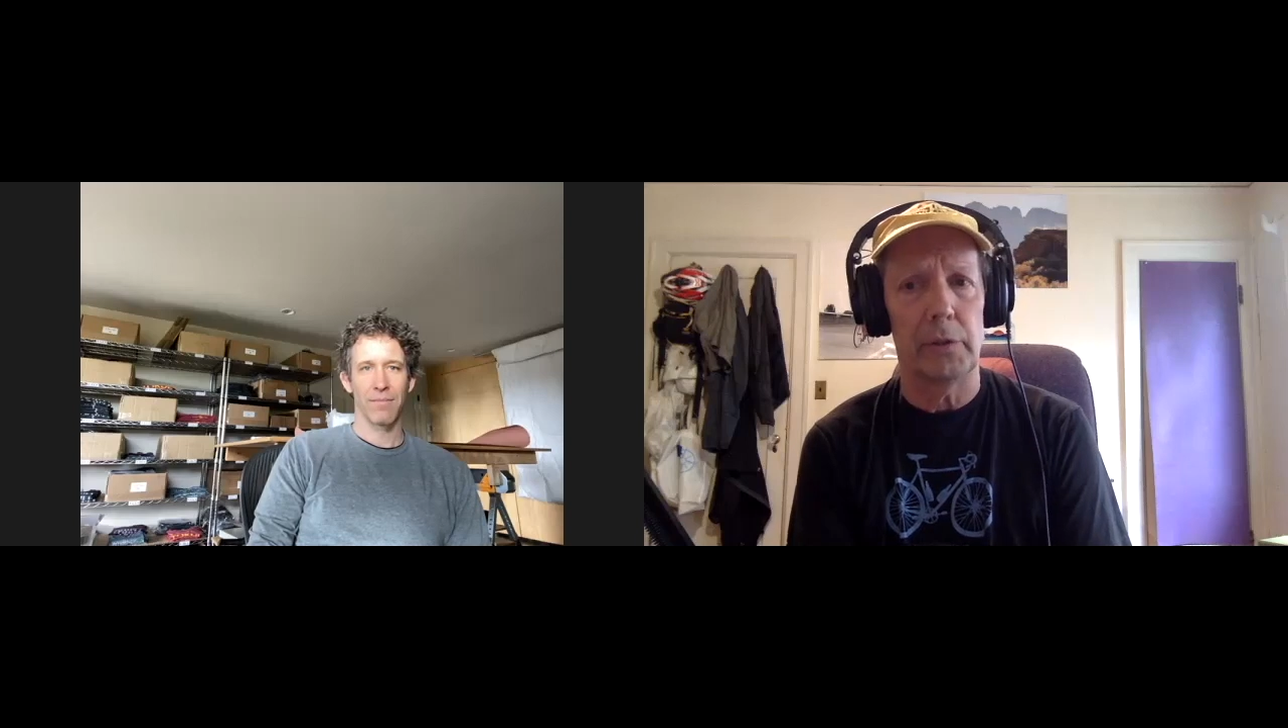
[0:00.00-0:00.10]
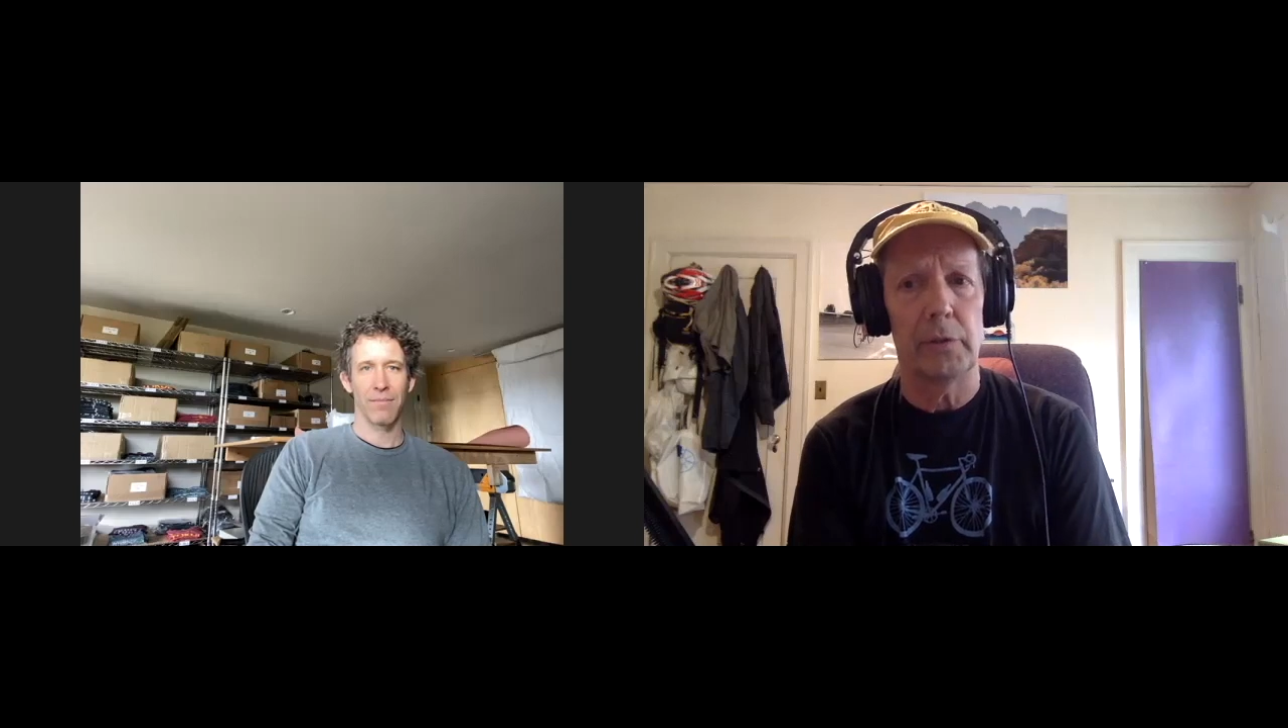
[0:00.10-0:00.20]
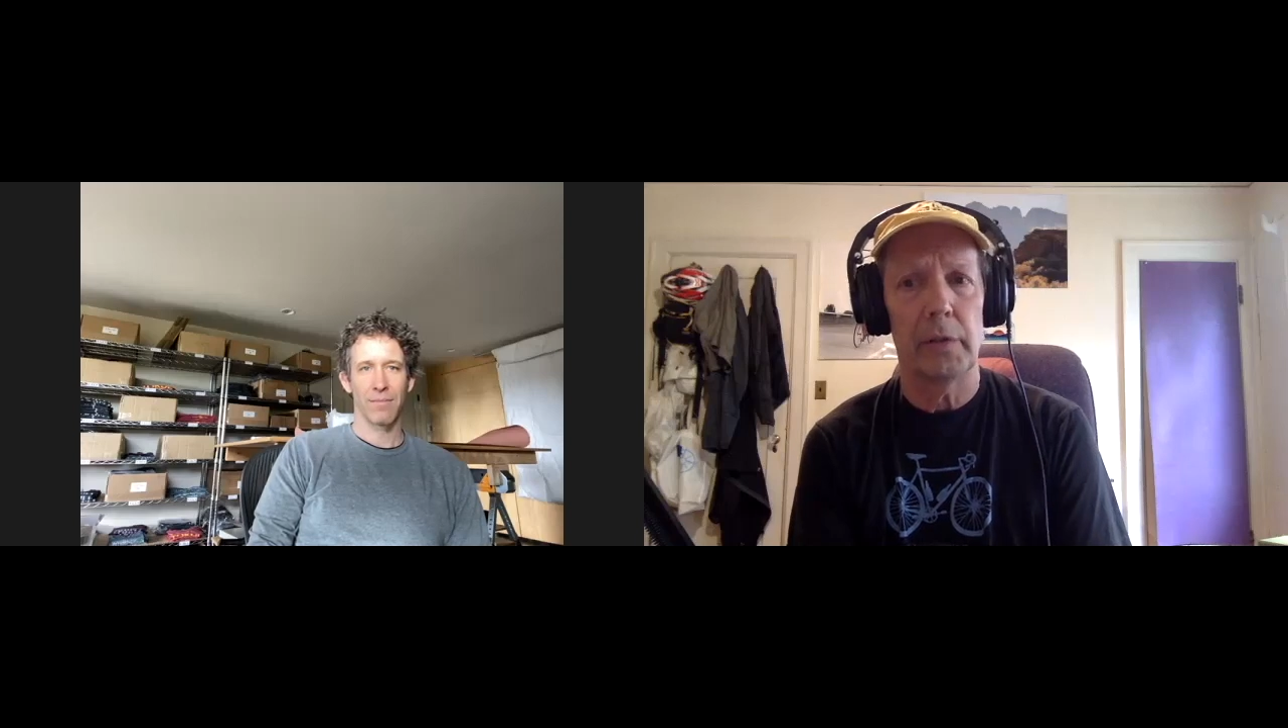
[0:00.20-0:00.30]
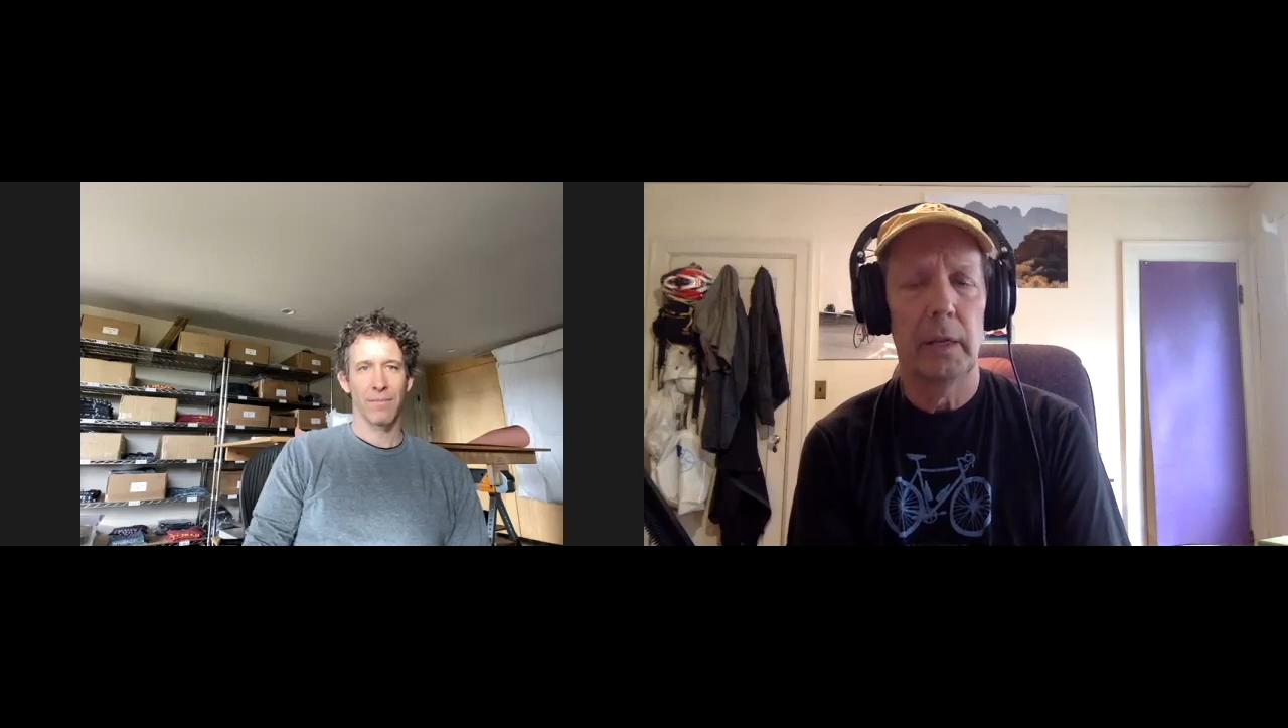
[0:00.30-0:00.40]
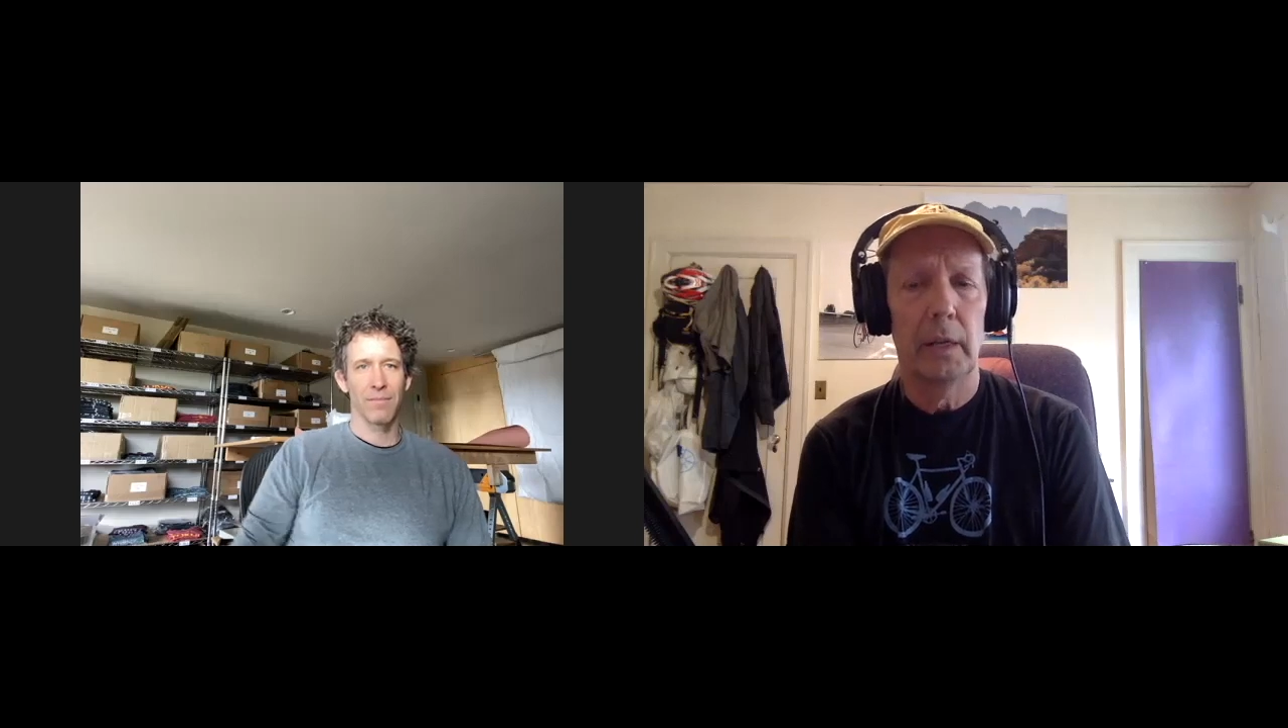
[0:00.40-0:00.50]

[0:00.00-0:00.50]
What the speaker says: is